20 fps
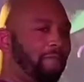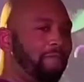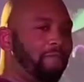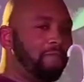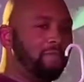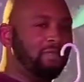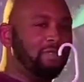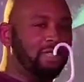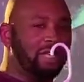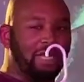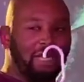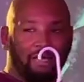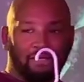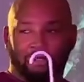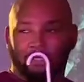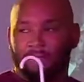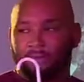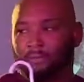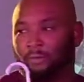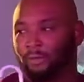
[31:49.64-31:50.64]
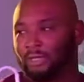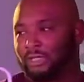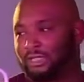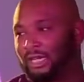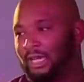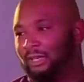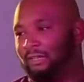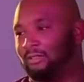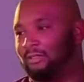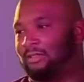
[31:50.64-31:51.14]
Shout out to the Boy
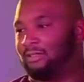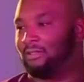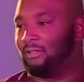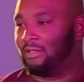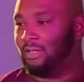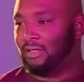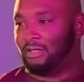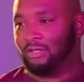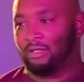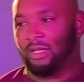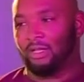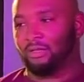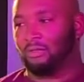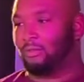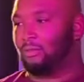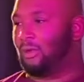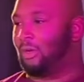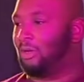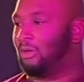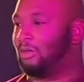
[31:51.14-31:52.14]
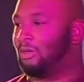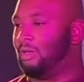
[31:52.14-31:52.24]
Scouts. Nothing wrong.